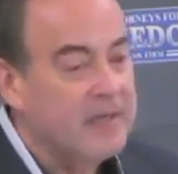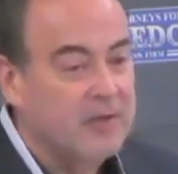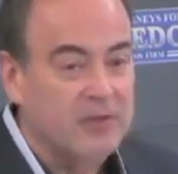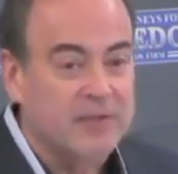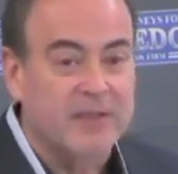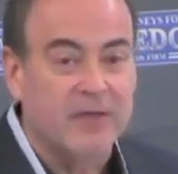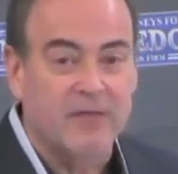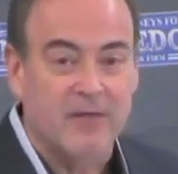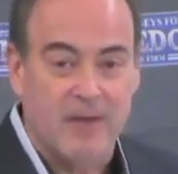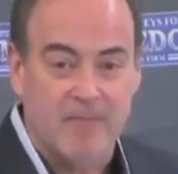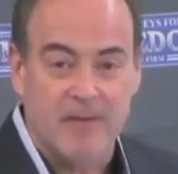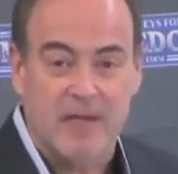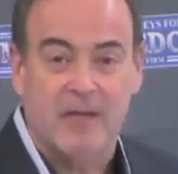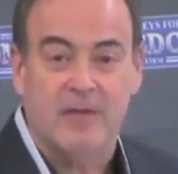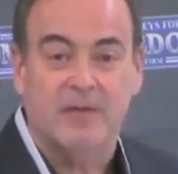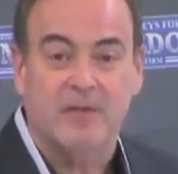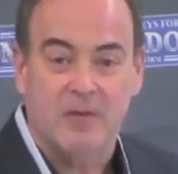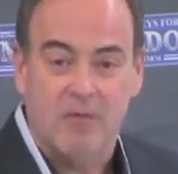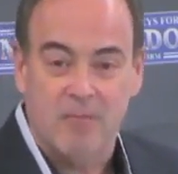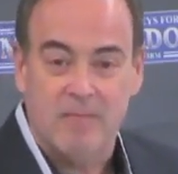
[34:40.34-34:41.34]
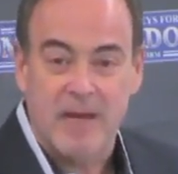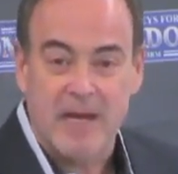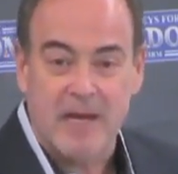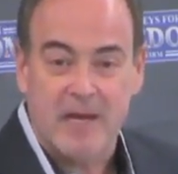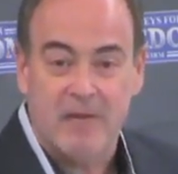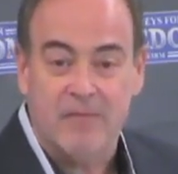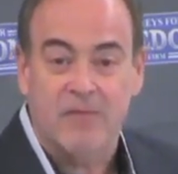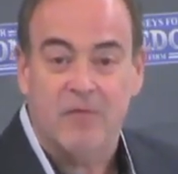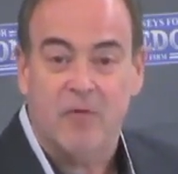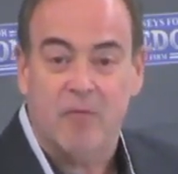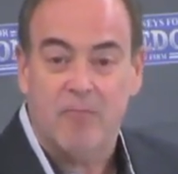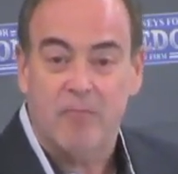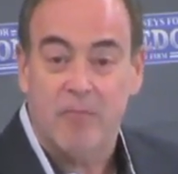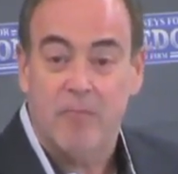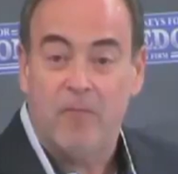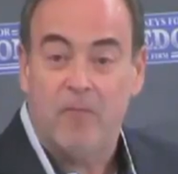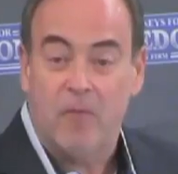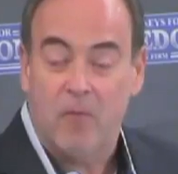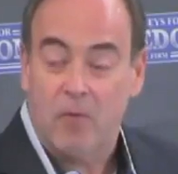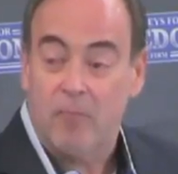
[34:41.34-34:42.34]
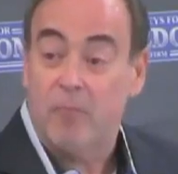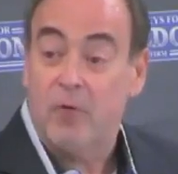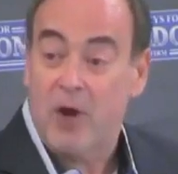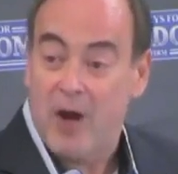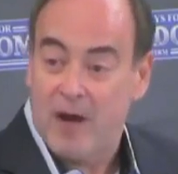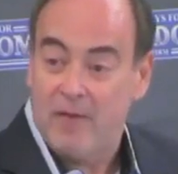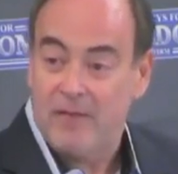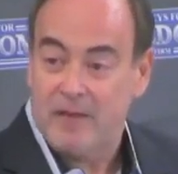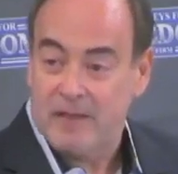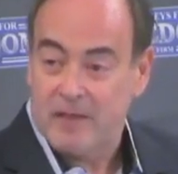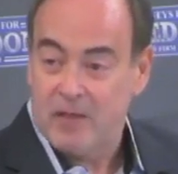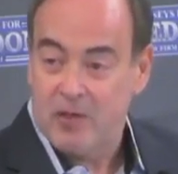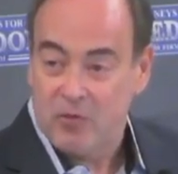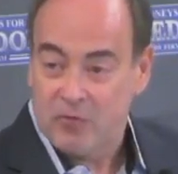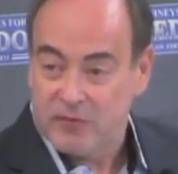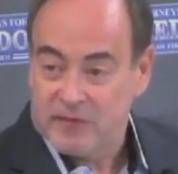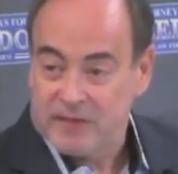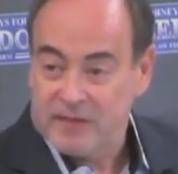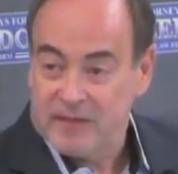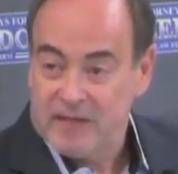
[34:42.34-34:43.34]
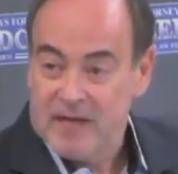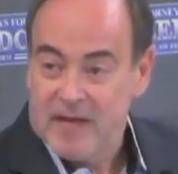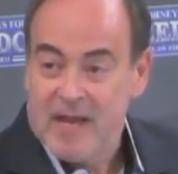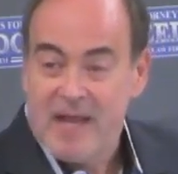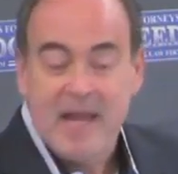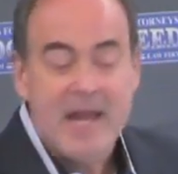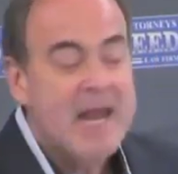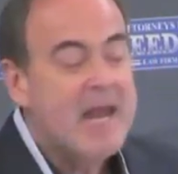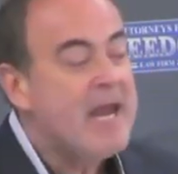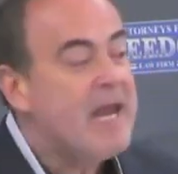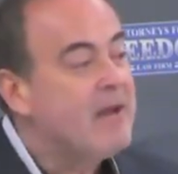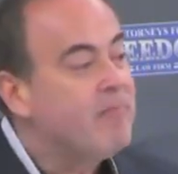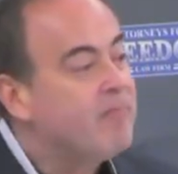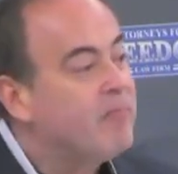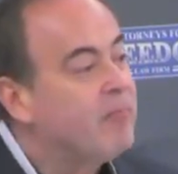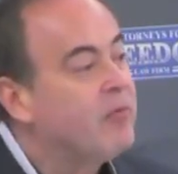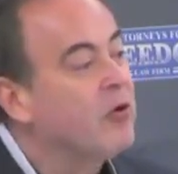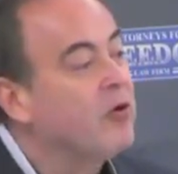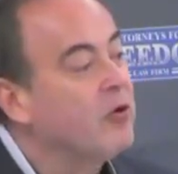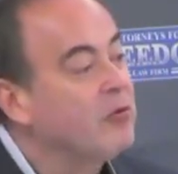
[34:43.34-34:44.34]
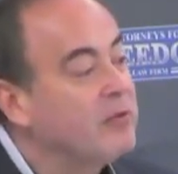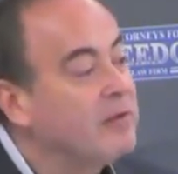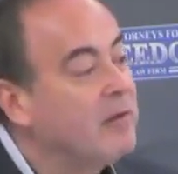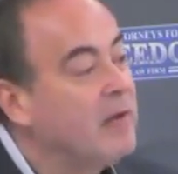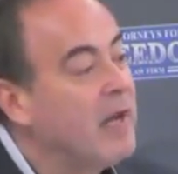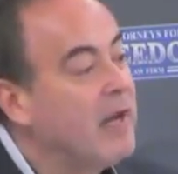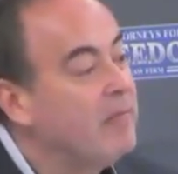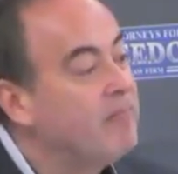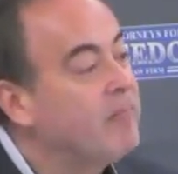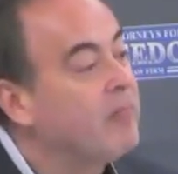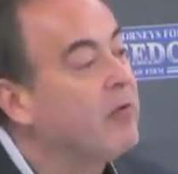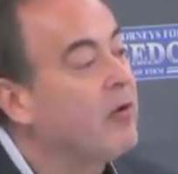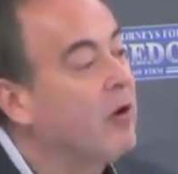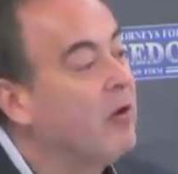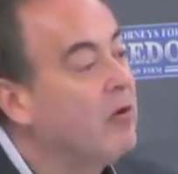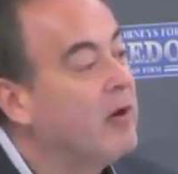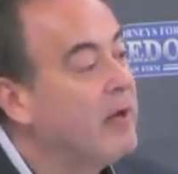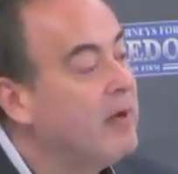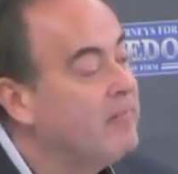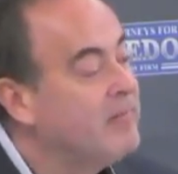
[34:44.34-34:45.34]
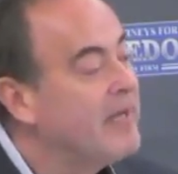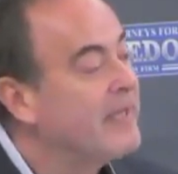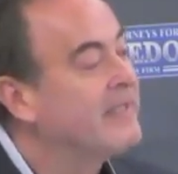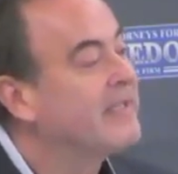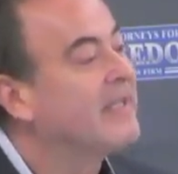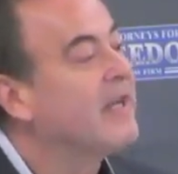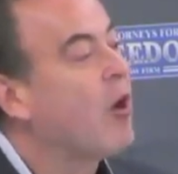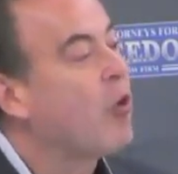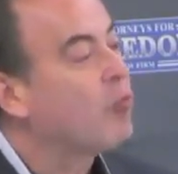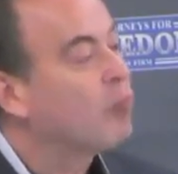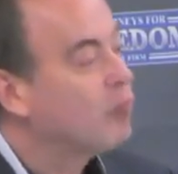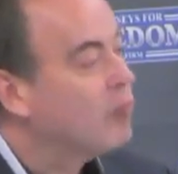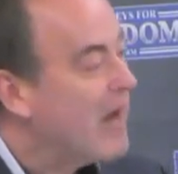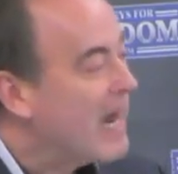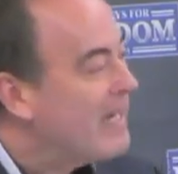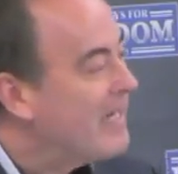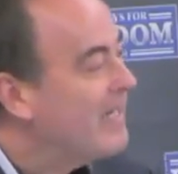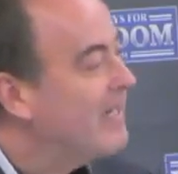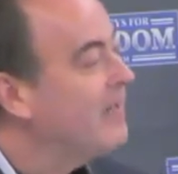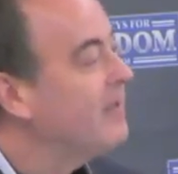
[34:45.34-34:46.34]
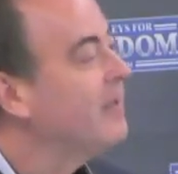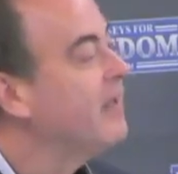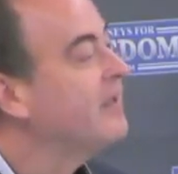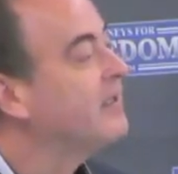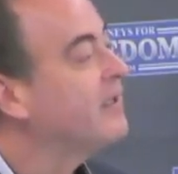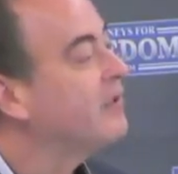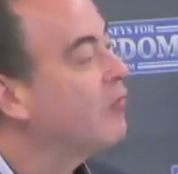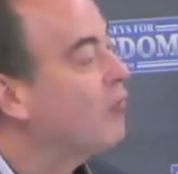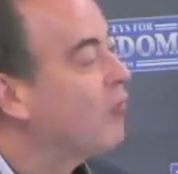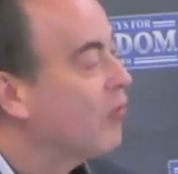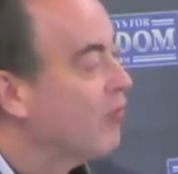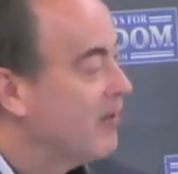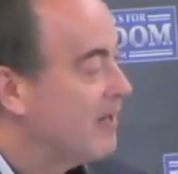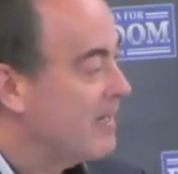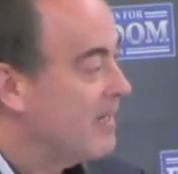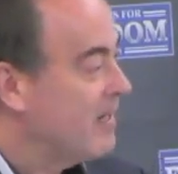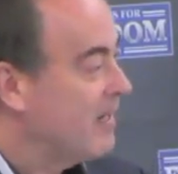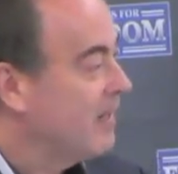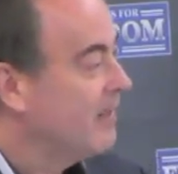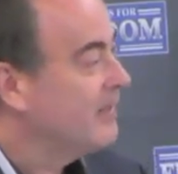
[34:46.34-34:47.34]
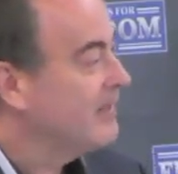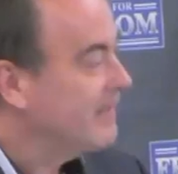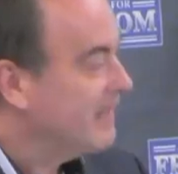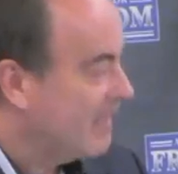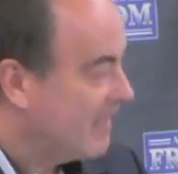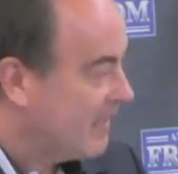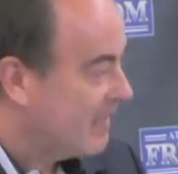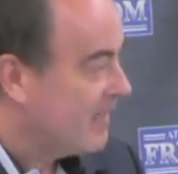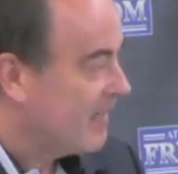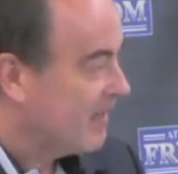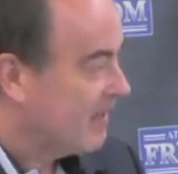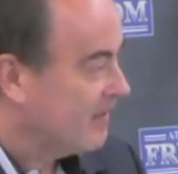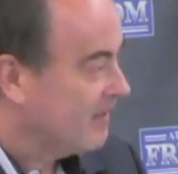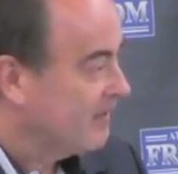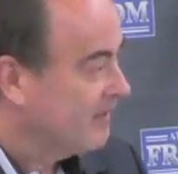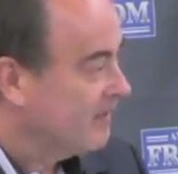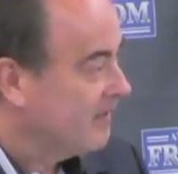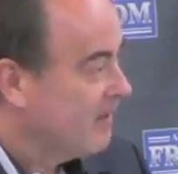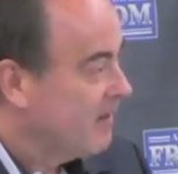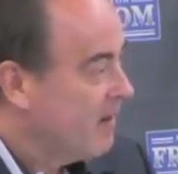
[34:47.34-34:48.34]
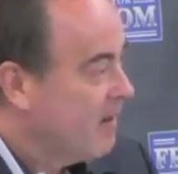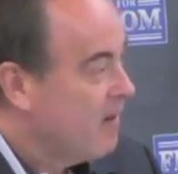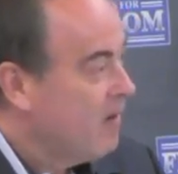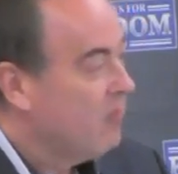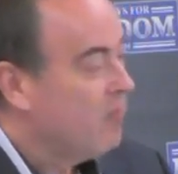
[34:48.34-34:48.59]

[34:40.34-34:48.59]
the use of eminent domain for private use, it prohibits regulatory takings,